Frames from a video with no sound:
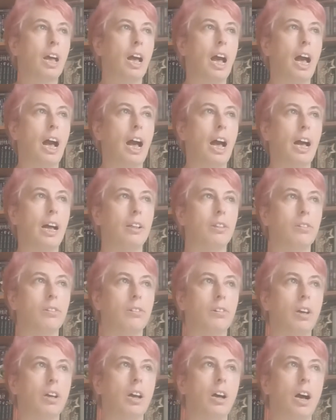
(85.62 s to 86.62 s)

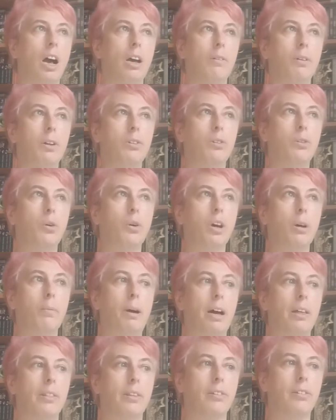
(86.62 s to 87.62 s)
And I want to talk
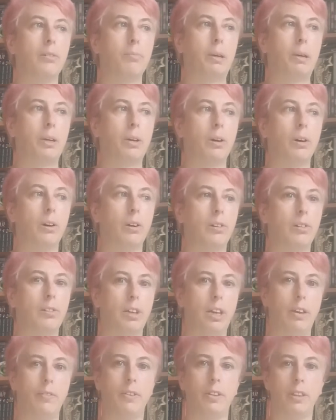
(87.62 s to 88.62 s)
about this because,
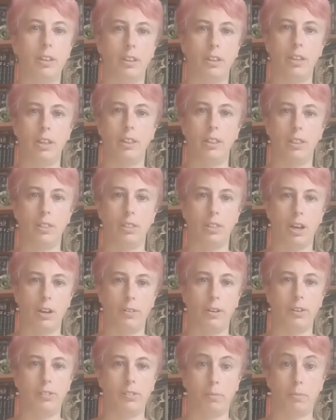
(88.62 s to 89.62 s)
even though
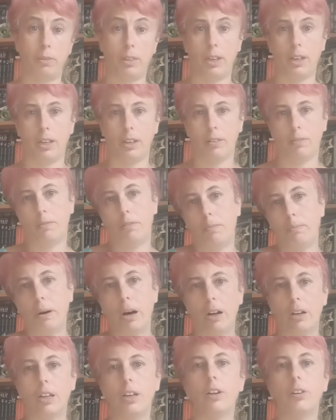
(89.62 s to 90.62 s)
it's something, well,
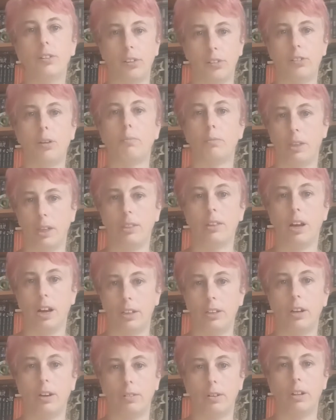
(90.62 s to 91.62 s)
partly because it's something that I
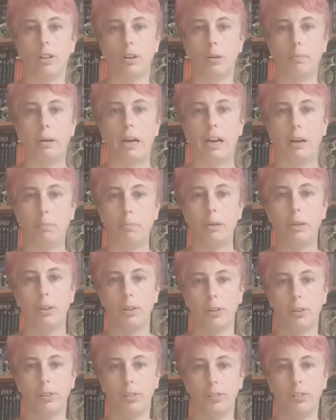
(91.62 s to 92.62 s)
know a lot about,
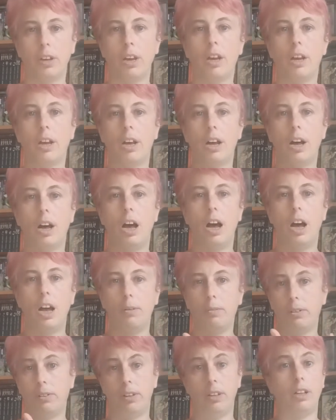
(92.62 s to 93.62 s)
because I
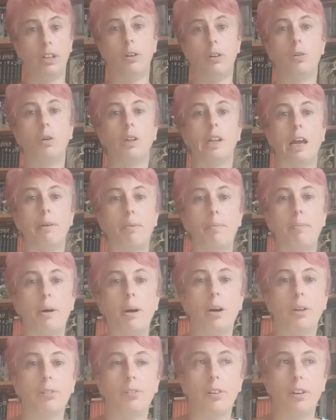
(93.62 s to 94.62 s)
was in a local Labour
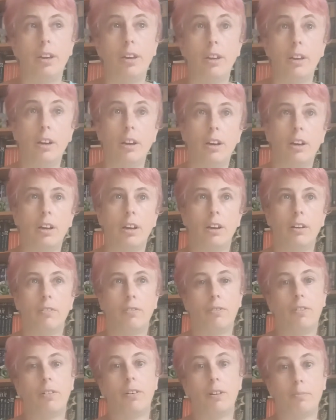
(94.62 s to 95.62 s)
Party
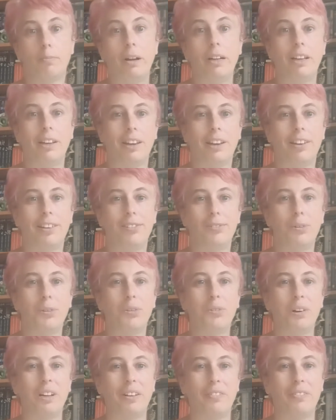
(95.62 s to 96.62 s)
for many years, from
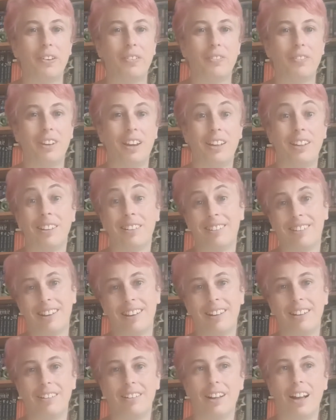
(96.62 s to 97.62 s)
2015
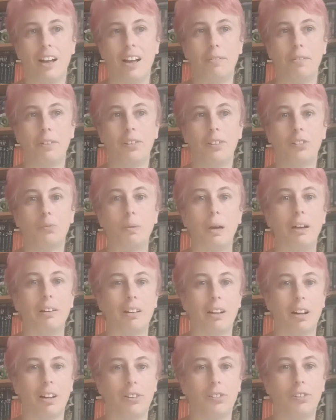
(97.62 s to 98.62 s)
until I was expelled
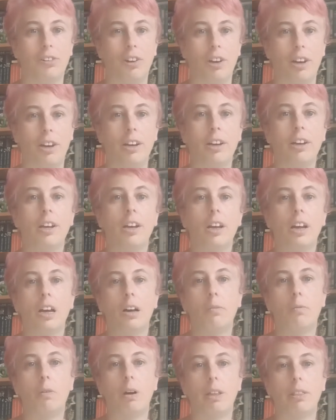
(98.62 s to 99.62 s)
last year,
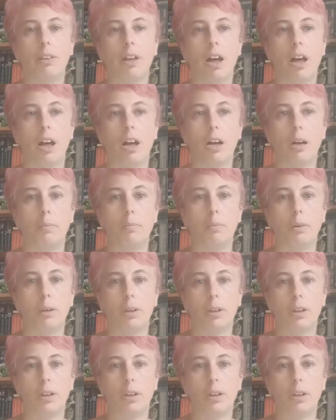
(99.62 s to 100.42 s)
with Tom